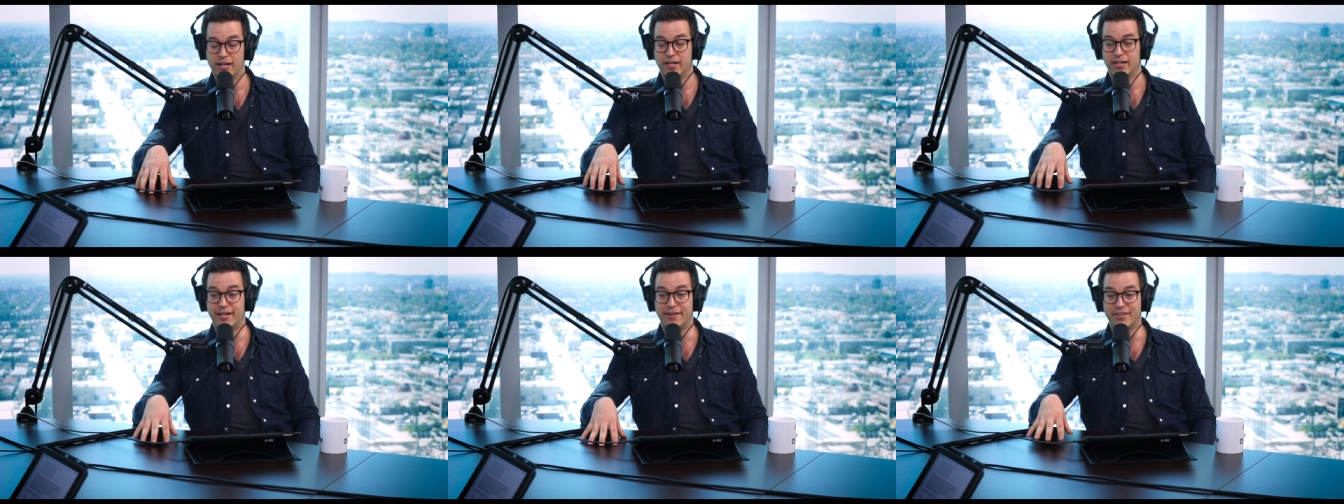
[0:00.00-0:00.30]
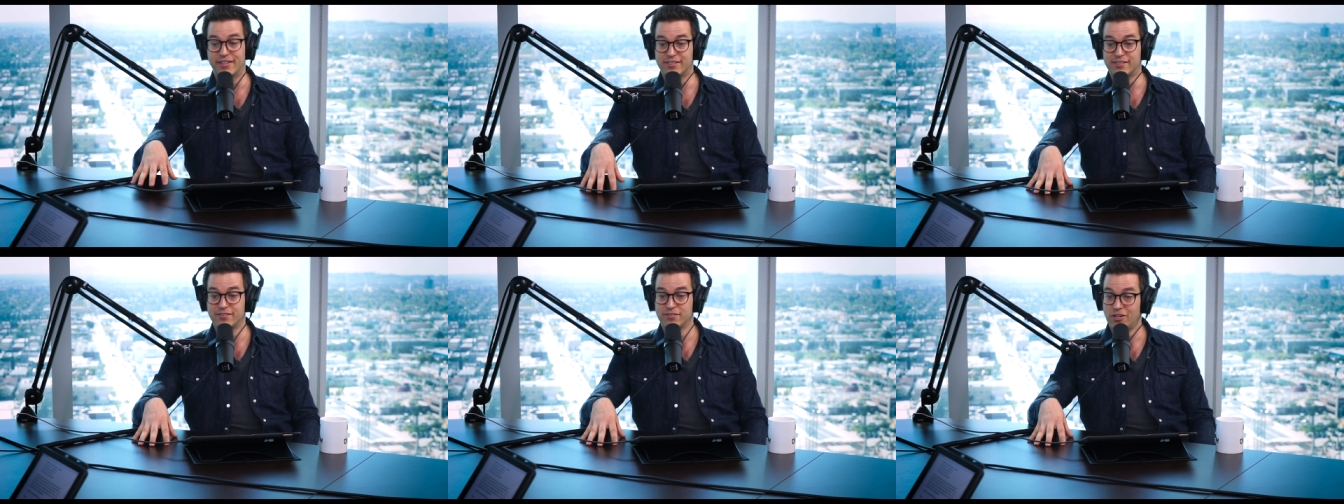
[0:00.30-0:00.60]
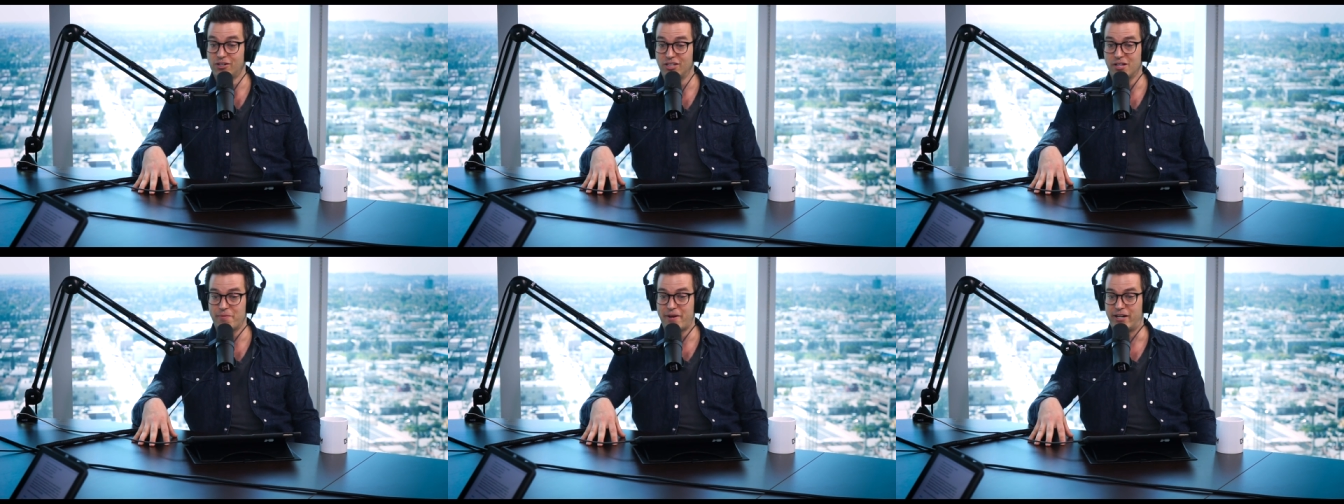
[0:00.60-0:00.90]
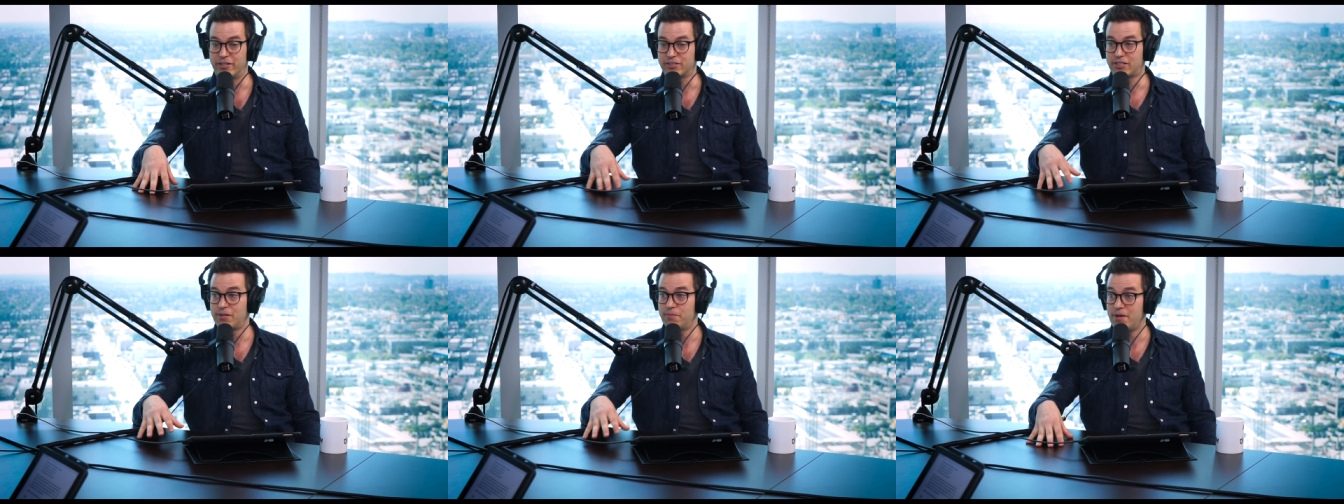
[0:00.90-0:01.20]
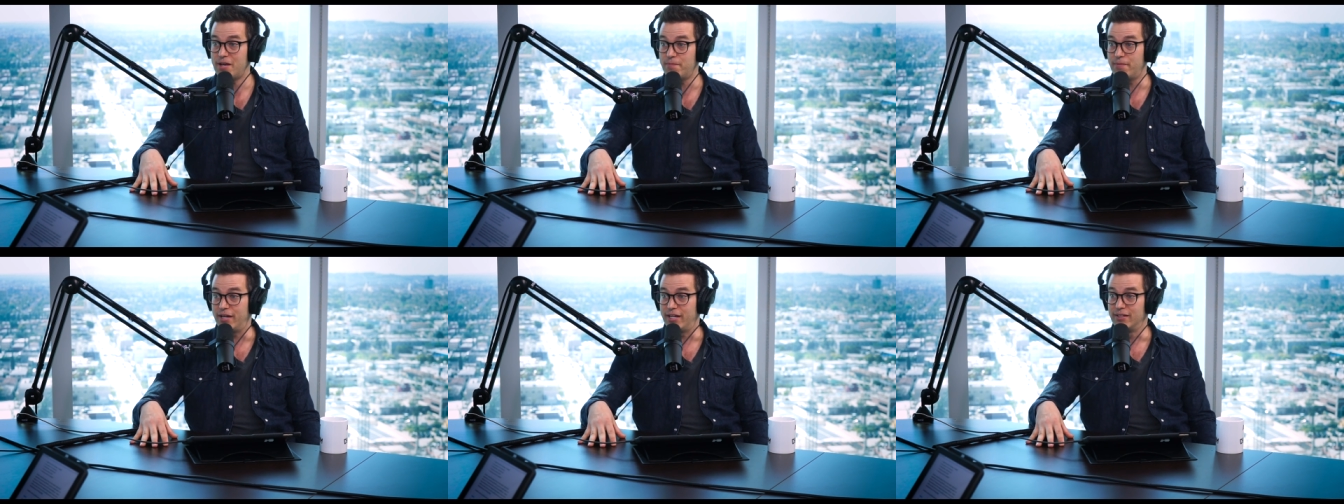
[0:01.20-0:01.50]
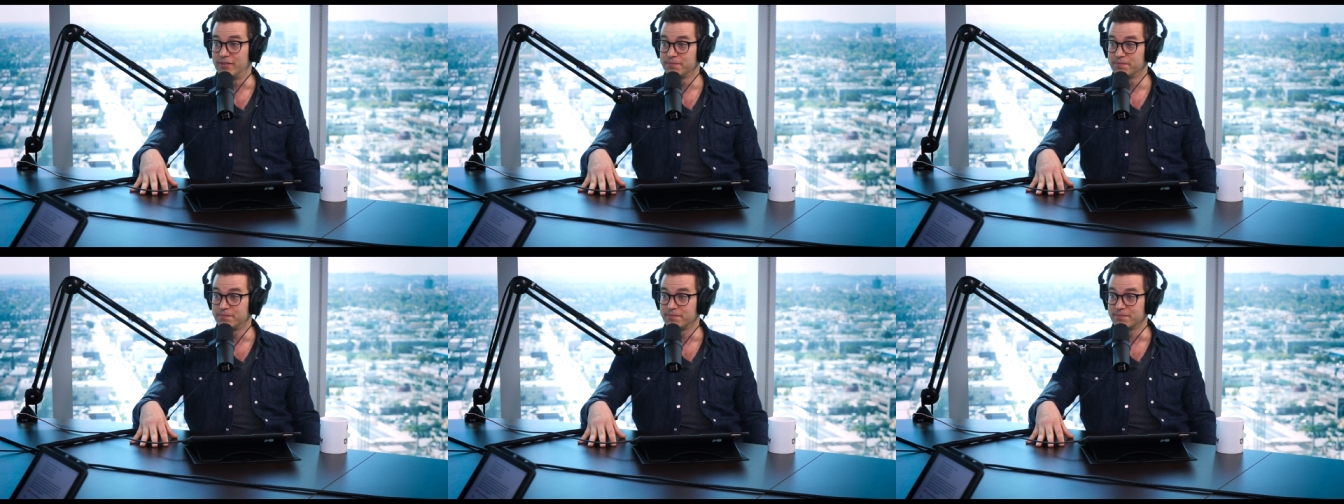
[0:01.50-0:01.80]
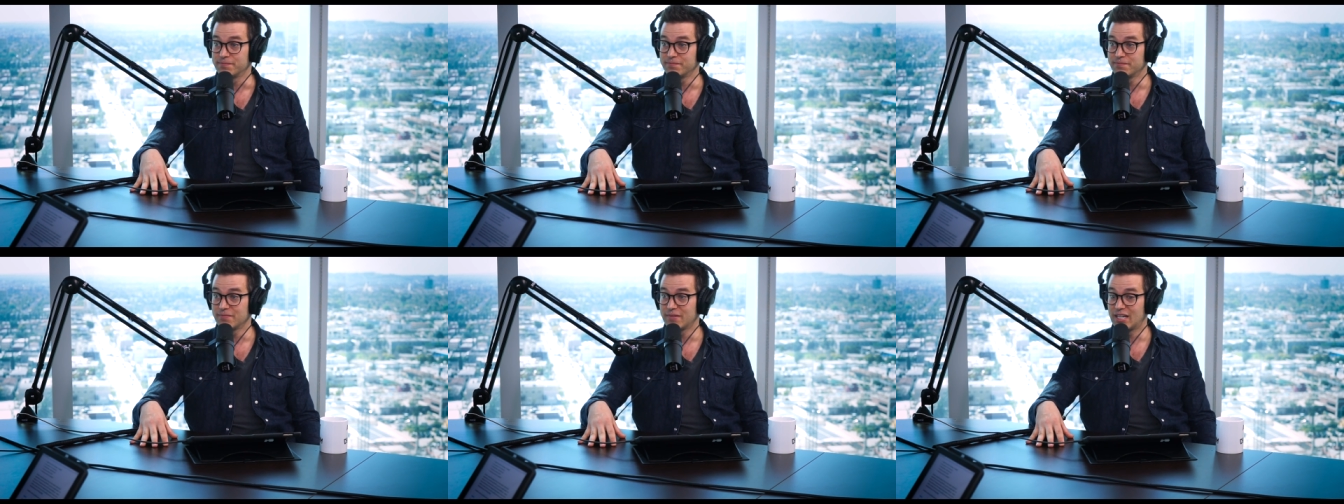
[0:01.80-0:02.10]
Now this is all about commitment.
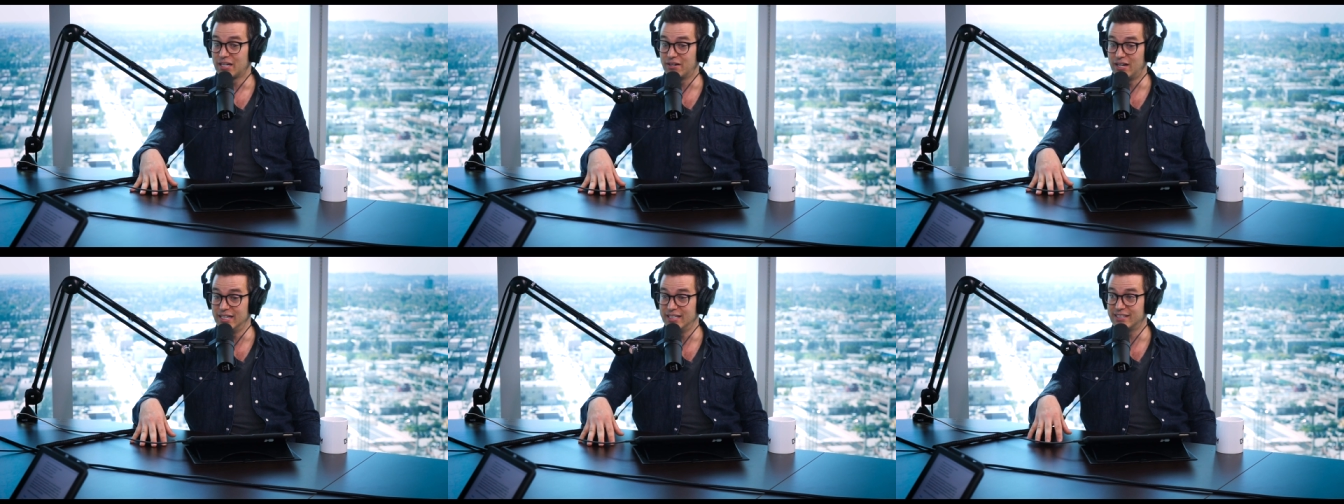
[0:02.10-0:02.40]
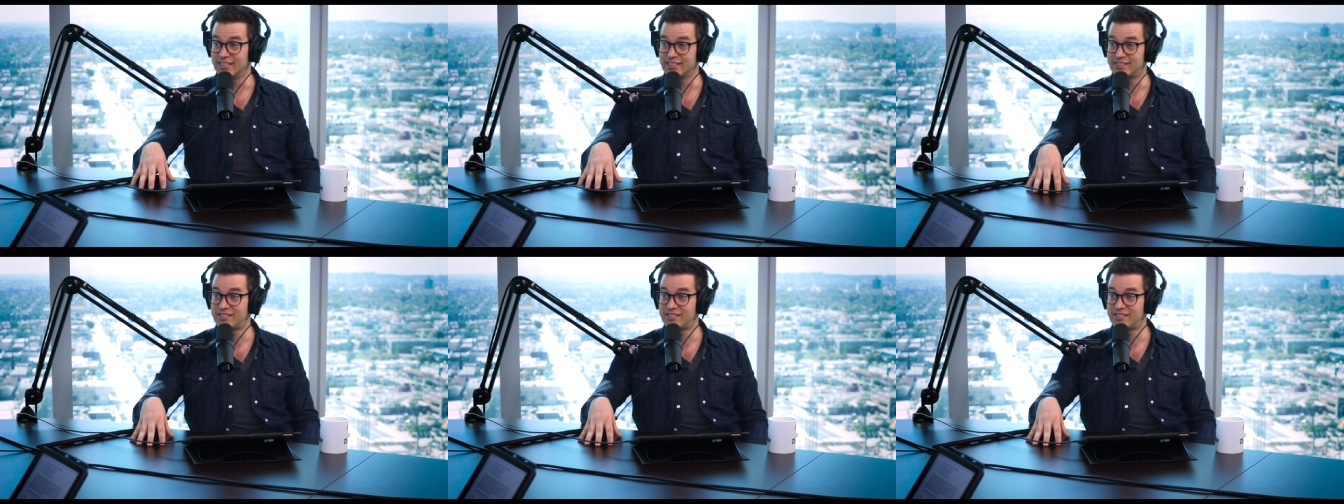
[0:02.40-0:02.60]
Right? Yeah.